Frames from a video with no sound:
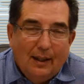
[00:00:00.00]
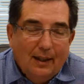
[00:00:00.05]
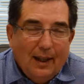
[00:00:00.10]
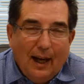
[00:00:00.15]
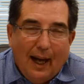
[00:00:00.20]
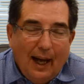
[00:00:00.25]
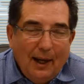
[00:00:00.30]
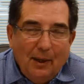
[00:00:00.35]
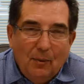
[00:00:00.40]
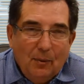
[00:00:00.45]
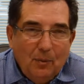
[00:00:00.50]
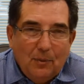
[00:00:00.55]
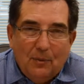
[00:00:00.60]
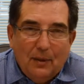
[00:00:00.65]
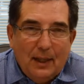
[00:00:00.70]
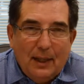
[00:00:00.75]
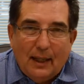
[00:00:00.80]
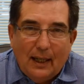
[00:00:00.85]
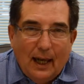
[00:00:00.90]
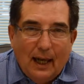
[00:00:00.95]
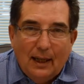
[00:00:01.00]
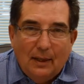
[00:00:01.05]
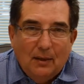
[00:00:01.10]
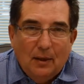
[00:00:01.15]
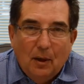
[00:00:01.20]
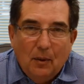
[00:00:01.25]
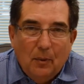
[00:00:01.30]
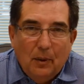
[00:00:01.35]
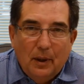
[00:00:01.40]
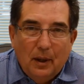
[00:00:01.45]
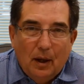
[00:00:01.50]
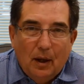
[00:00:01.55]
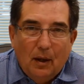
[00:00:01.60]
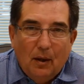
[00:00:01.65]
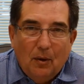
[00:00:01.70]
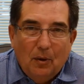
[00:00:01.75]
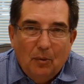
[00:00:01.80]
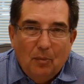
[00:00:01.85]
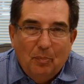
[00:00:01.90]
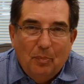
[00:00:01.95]
I don't think I know it
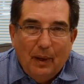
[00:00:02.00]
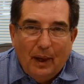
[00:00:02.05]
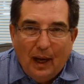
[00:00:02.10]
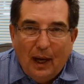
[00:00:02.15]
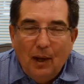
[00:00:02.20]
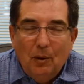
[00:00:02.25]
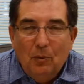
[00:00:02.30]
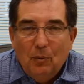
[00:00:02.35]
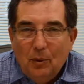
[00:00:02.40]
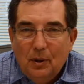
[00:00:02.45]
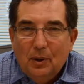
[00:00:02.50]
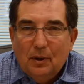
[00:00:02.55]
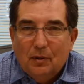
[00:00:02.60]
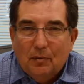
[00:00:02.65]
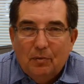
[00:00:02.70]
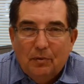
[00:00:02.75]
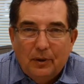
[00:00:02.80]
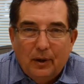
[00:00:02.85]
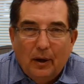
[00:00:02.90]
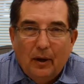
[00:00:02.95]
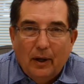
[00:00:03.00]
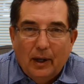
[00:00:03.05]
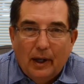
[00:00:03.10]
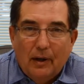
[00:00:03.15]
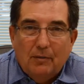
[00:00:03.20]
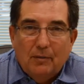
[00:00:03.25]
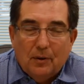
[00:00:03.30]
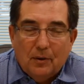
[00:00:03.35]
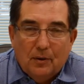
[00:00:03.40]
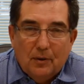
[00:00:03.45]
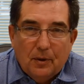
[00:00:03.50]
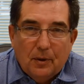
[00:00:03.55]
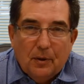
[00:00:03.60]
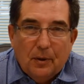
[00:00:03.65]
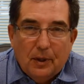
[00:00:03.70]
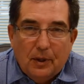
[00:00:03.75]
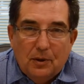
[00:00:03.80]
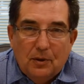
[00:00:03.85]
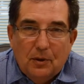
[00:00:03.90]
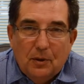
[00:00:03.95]
all, but I would have thought after
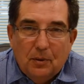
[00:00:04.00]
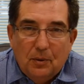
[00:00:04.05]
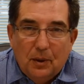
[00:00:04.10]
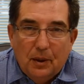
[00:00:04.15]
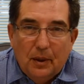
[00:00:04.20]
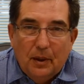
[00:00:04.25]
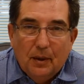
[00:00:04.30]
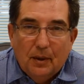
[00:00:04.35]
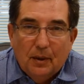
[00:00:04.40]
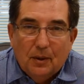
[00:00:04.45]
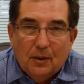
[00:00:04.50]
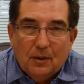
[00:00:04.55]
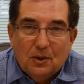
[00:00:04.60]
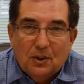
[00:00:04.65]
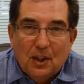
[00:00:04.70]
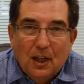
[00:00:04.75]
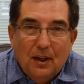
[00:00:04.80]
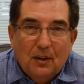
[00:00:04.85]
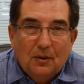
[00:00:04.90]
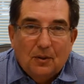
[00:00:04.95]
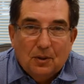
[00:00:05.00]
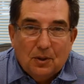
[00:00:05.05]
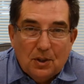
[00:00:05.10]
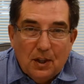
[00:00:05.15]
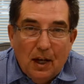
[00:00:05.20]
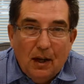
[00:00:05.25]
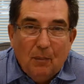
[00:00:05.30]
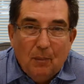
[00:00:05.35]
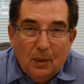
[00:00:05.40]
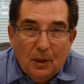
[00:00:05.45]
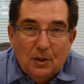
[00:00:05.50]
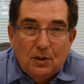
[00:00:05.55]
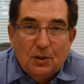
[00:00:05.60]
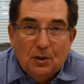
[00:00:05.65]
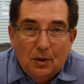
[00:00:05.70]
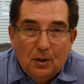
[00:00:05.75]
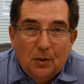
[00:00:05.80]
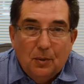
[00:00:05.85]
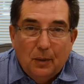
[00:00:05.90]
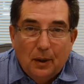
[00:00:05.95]
32 years, there's not much
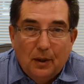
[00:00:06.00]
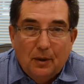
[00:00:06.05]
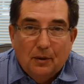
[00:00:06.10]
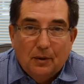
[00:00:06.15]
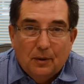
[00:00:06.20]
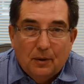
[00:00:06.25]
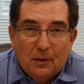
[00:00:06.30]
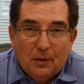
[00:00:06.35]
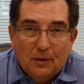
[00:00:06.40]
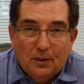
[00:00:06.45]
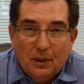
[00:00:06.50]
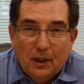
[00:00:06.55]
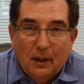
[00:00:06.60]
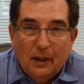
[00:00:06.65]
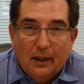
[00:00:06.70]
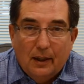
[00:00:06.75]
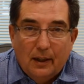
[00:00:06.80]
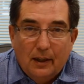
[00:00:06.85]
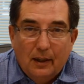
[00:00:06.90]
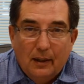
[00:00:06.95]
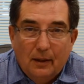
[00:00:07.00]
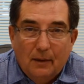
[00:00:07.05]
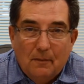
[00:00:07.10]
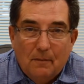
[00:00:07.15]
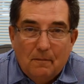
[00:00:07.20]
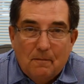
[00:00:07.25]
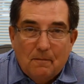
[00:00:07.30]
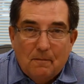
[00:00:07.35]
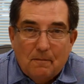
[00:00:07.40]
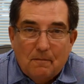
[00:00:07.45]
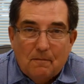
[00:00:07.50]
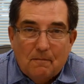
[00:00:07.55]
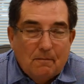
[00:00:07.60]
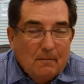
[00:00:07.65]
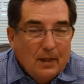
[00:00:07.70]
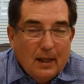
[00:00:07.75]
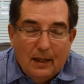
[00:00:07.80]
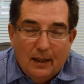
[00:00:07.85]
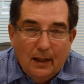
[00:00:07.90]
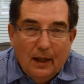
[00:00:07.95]
new under the sun.
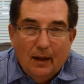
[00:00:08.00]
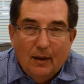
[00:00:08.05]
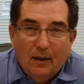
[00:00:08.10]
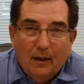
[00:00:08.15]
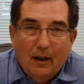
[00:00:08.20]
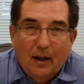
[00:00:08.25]
No.